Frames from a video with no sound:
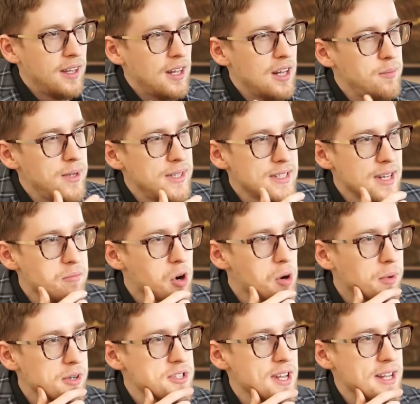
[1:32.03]
In the meantime,
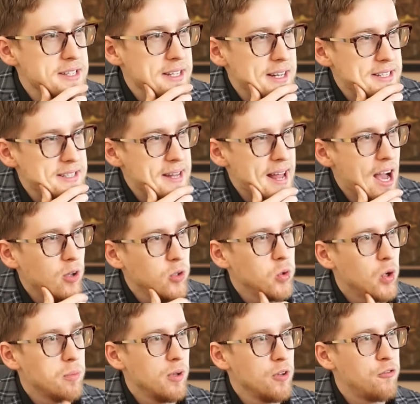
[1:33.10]
Omar says, it is now
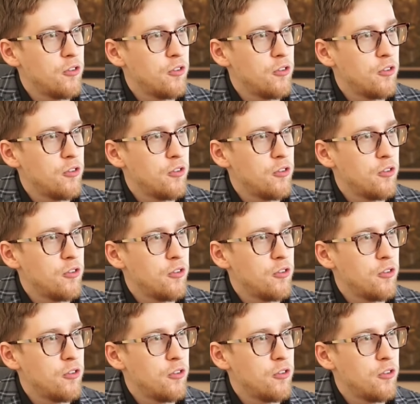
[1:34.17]
normal